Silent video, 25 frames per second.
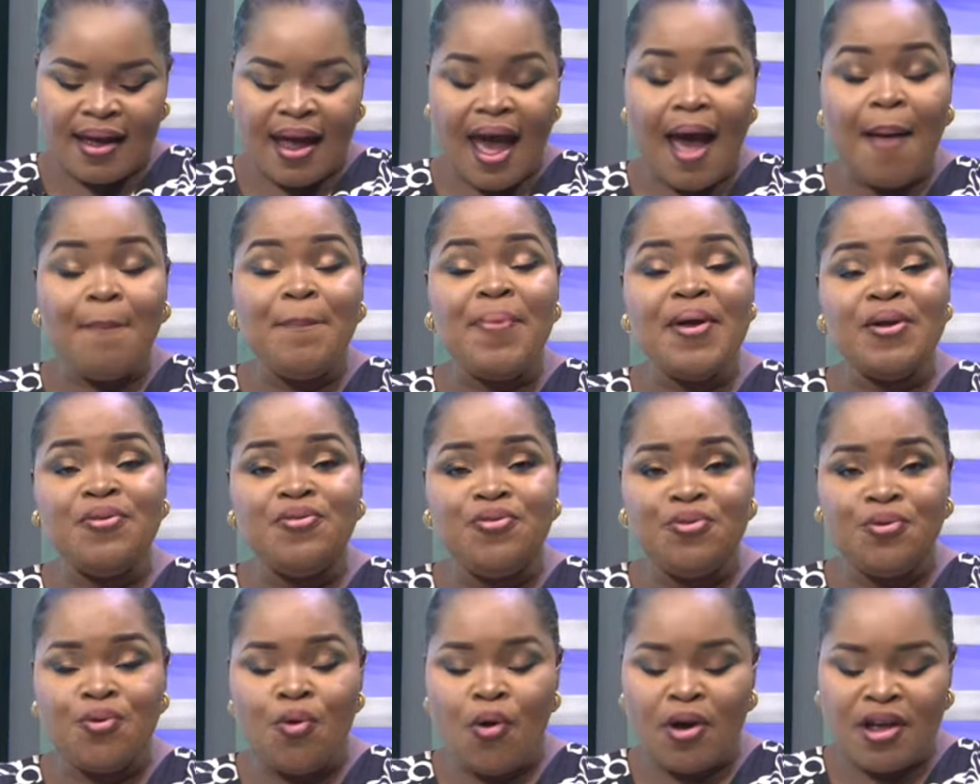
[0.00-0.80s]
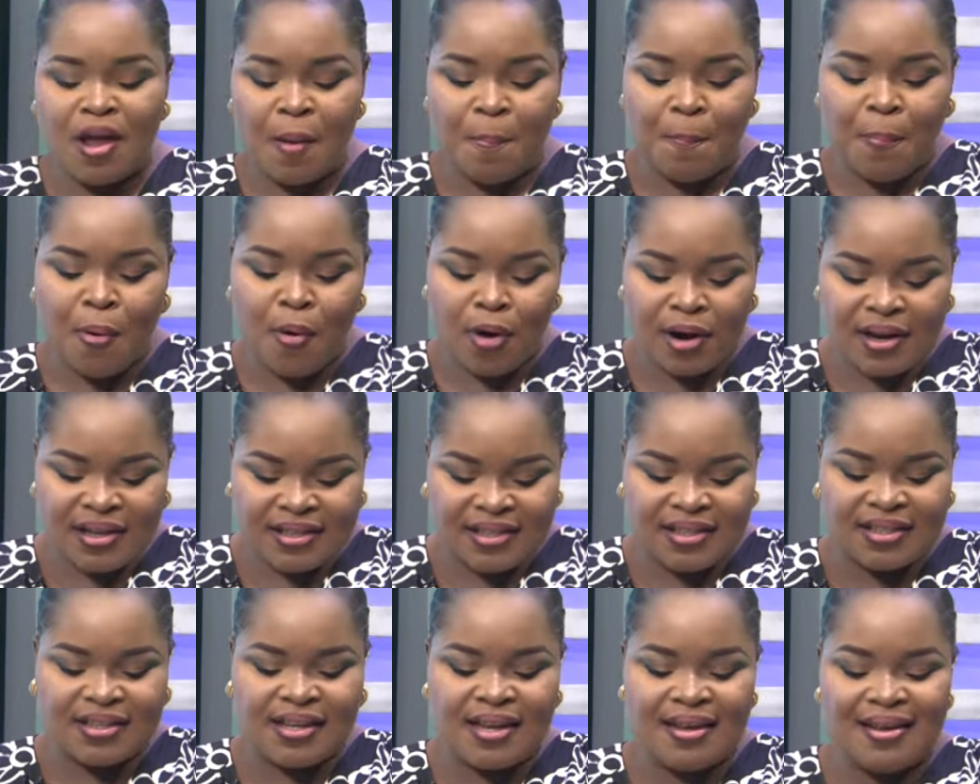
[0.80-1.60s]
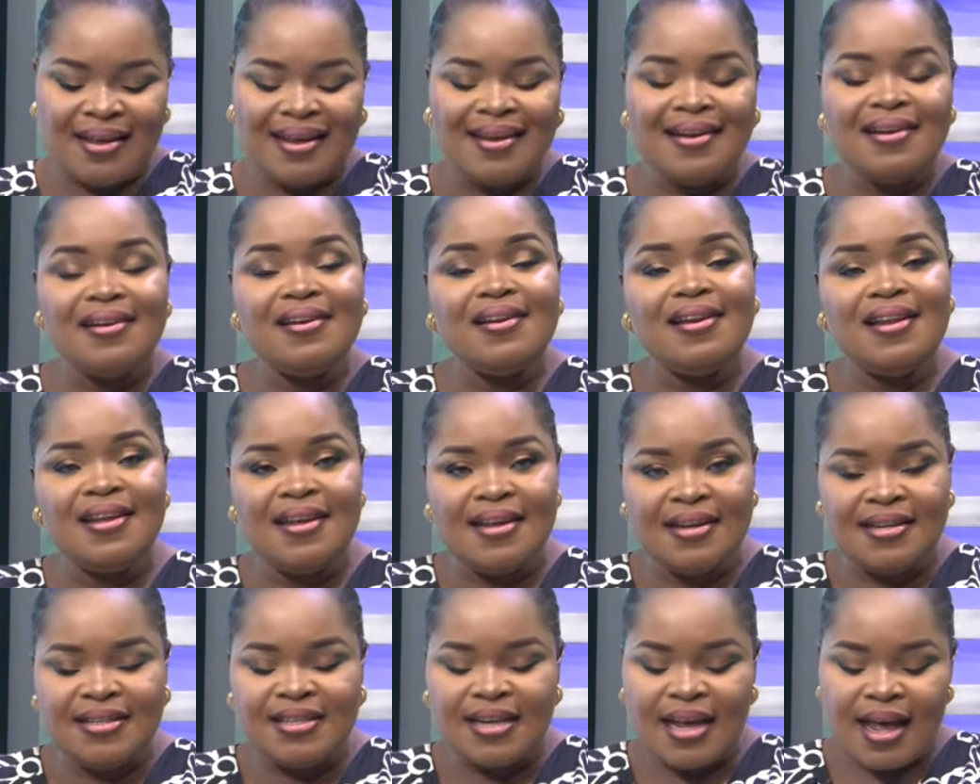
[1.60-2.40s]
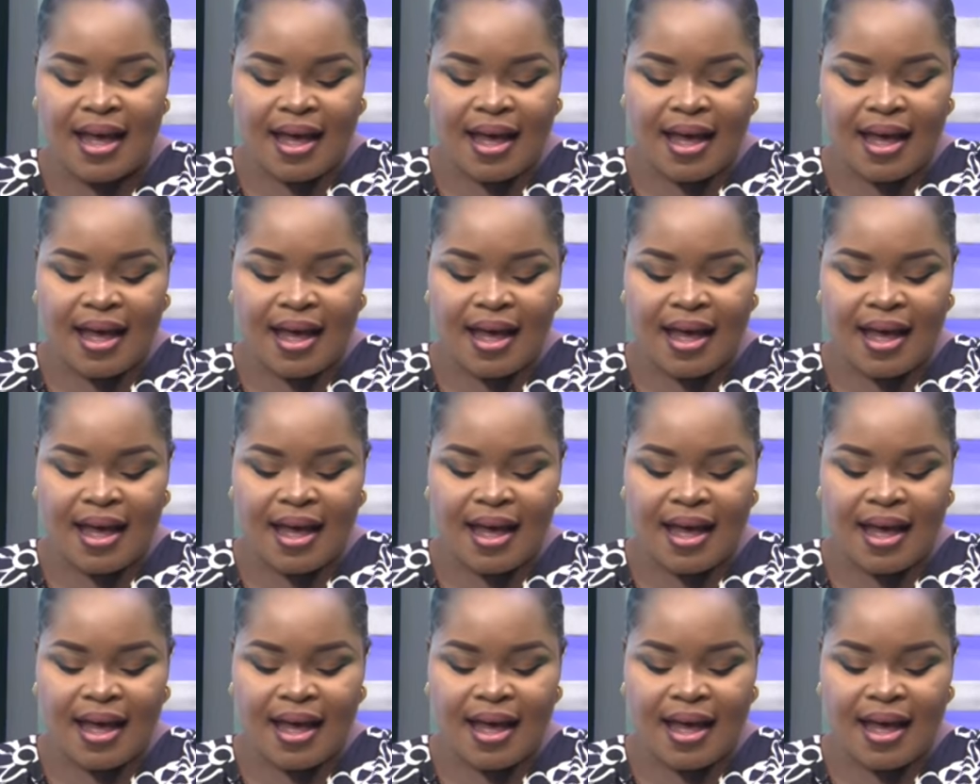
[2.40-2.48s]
abedu or your policy lead